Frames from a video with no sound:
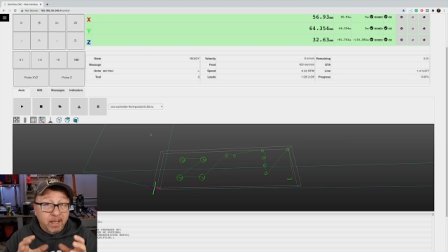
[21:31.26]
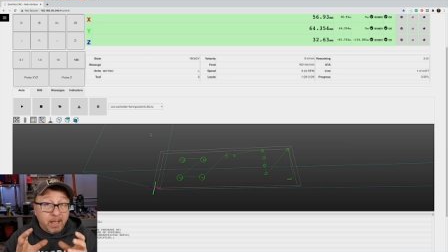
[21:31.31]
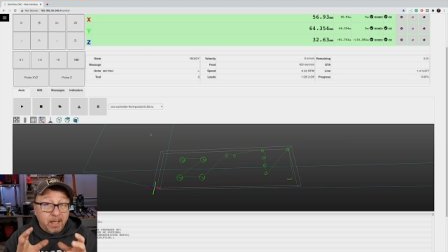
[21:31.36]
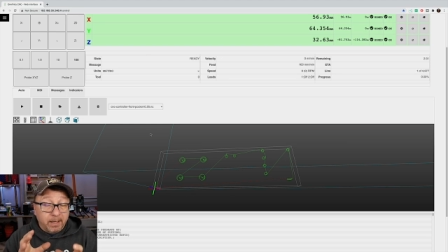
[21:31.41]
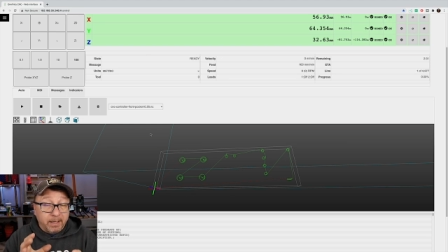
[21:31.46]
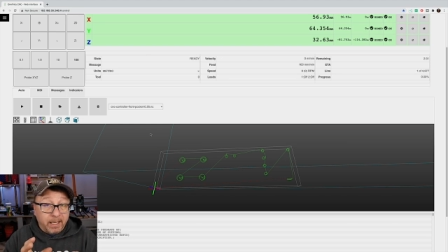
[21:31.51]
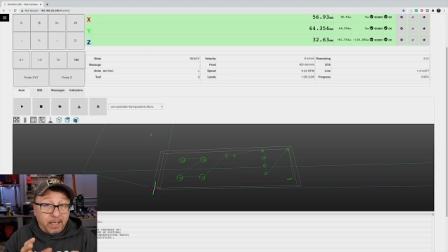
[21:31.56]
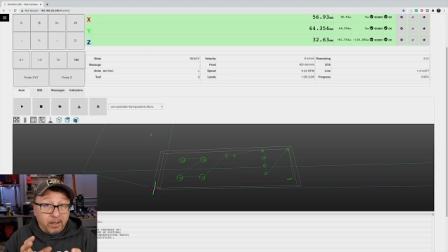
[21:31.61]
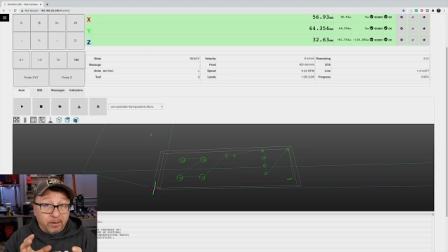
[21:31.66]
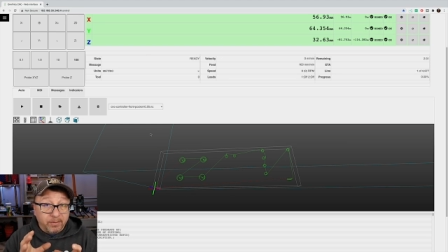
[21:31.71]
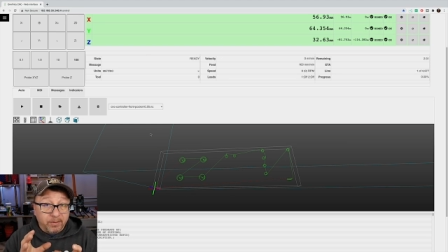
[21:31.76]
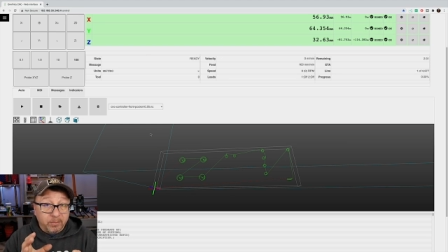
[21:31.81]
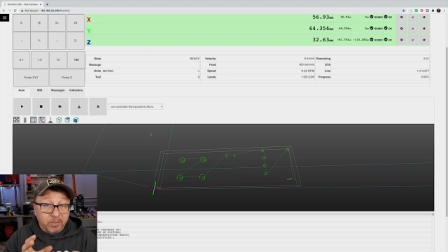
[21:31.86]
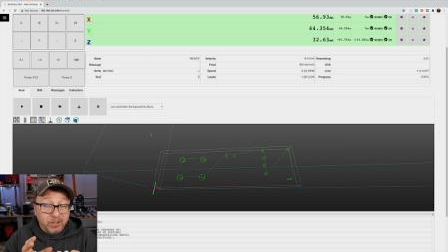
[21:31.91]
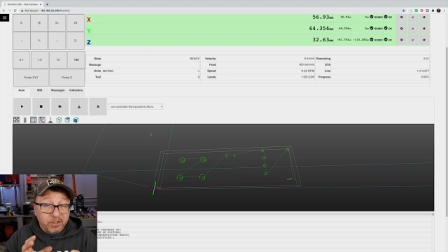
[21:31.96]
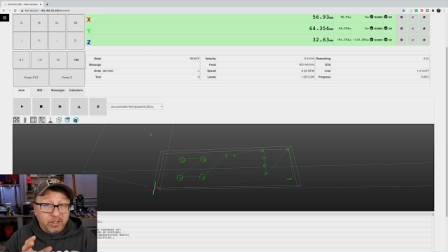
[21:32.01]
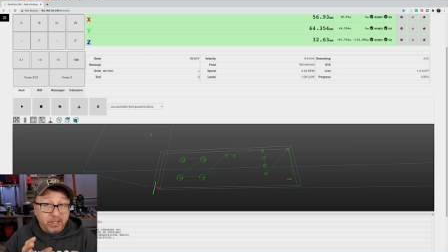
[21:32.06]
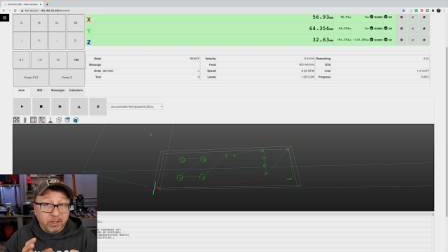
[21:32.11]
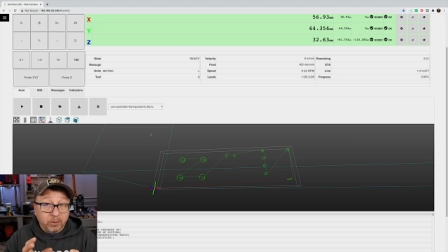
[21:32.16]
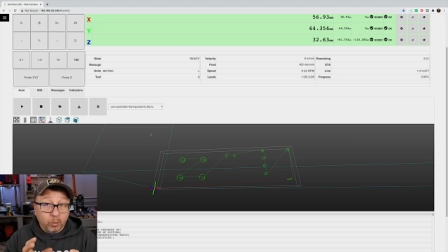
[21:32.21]
Now, the
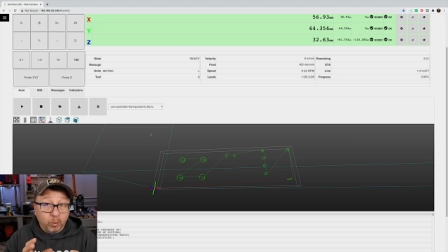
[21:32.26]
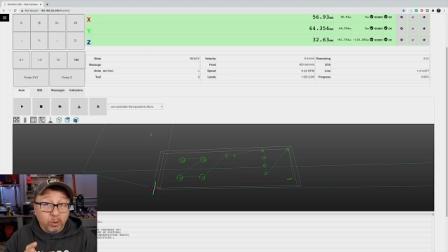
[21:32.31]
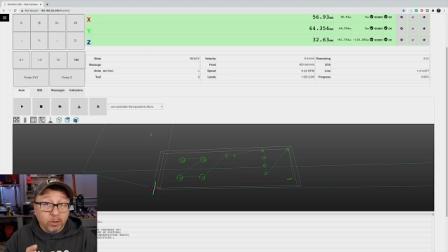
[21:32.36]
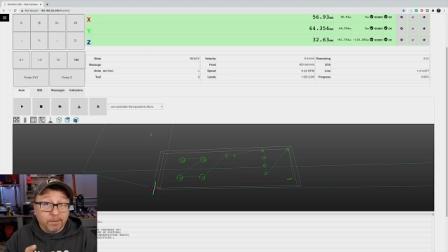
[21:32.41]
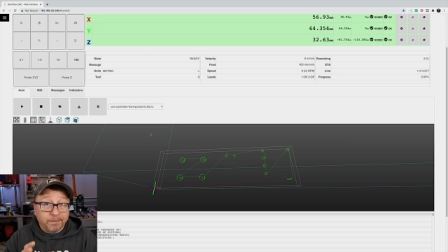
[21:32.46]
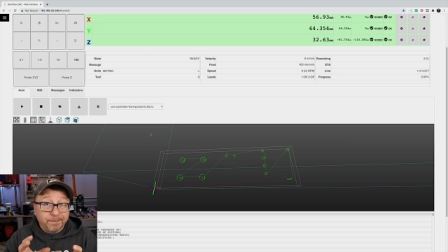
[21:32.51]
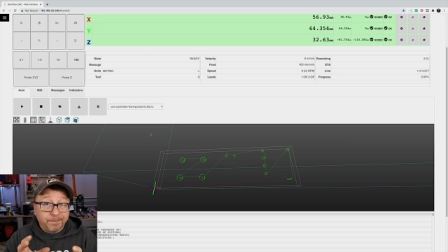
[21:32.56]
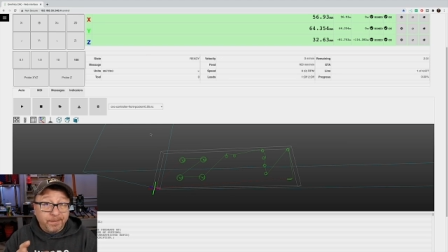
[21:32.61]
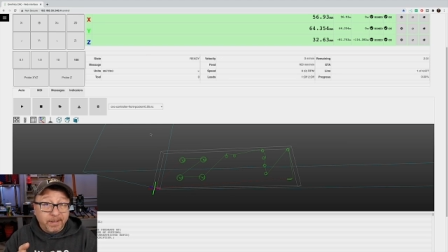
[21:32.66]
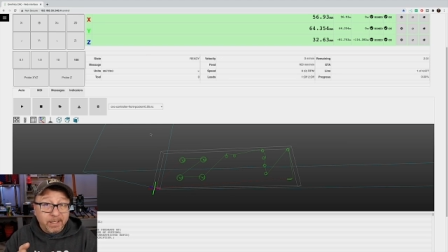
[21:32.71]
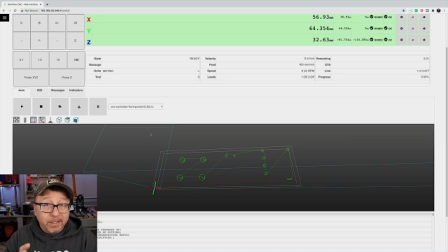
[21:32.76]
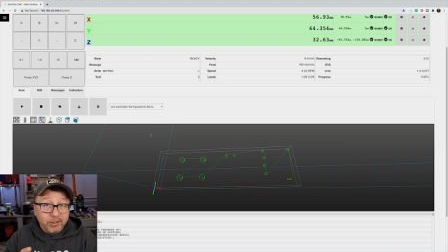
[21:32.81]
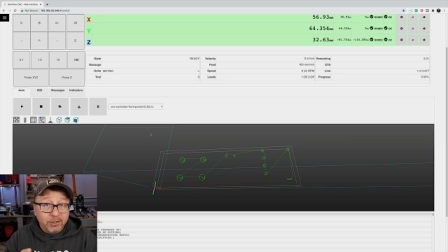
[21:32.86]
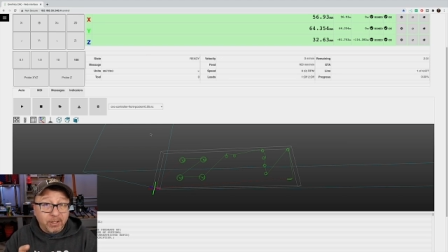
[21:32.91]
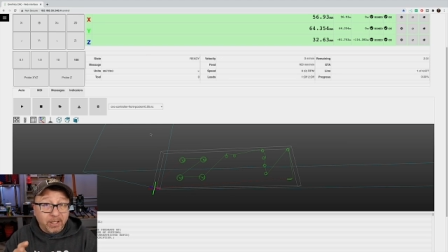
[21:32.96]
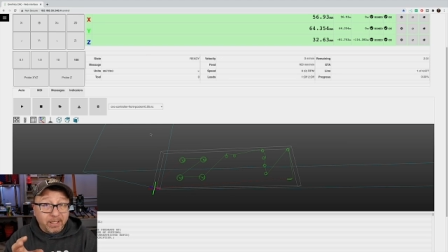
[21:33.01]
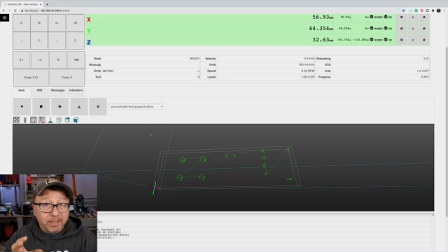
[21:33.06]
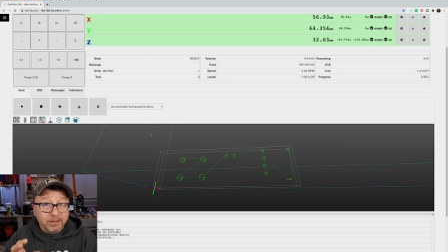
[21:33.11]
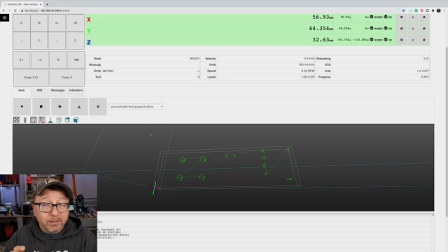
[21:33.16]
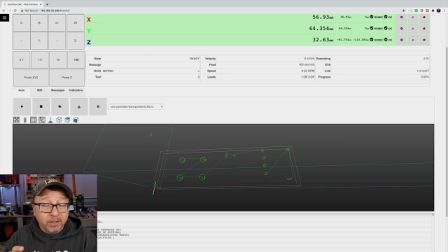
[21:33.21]
machine will finish
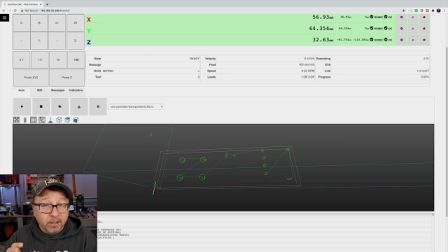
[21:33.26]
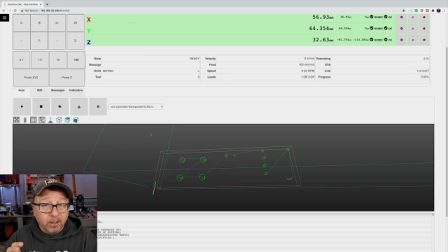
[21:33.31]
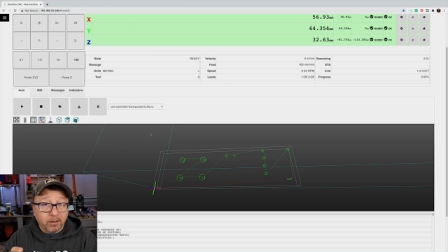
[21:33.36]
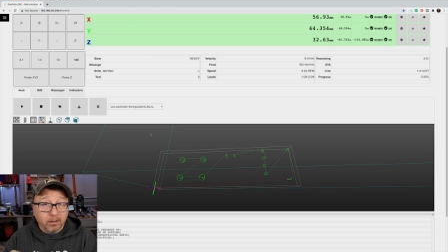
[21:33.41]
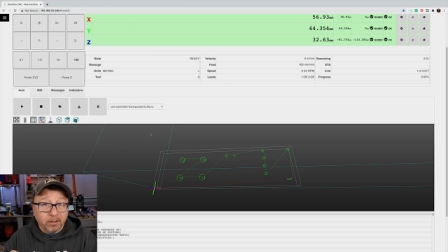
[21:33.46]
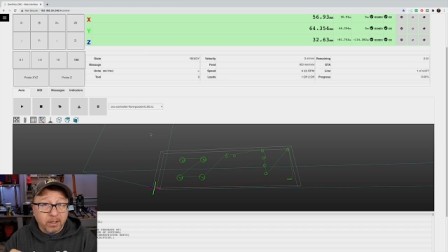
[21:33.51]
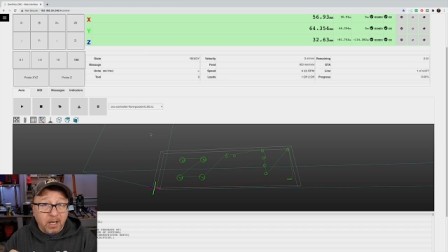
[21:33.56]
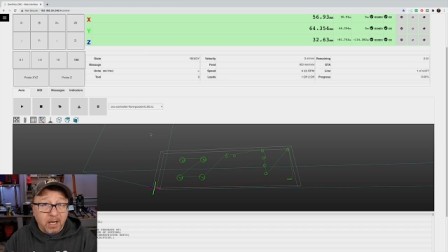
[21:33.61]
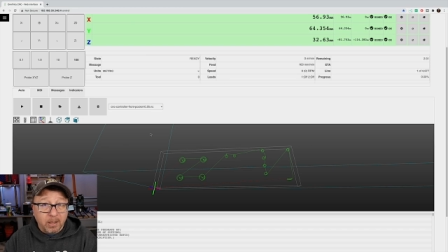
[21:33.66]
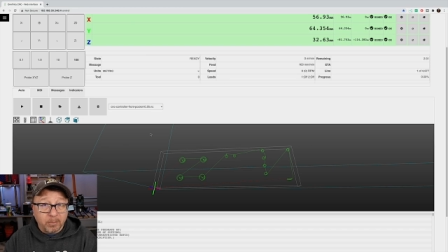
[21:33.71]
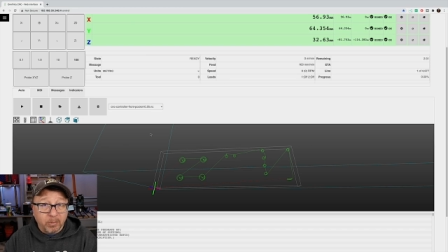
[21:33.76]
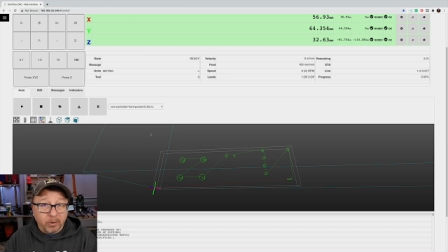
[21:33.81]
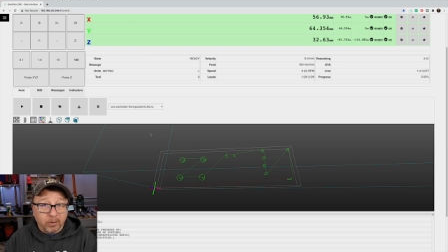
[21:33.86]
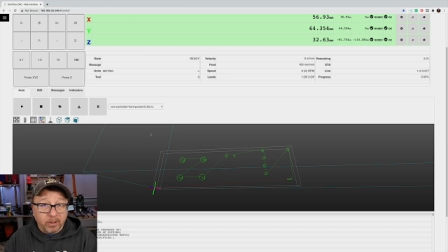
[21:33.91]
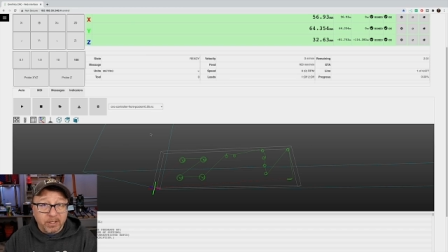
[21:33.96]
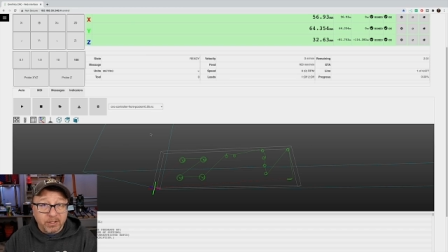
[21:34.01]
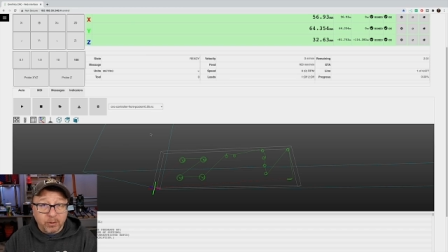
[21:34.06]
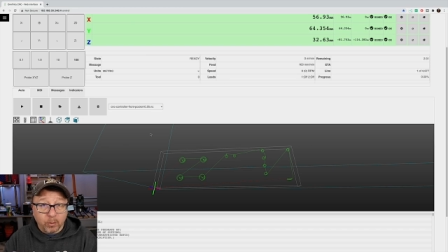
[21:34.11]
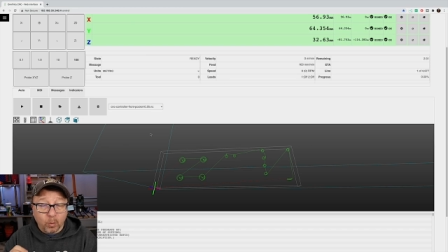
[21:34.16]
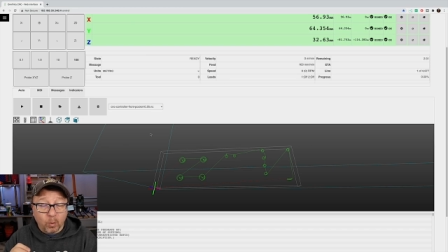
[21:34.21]
its current
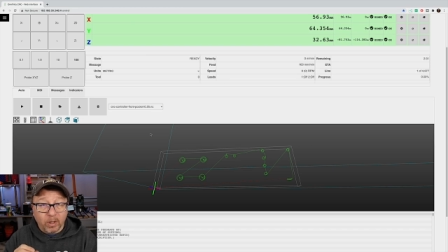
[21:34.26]
operation,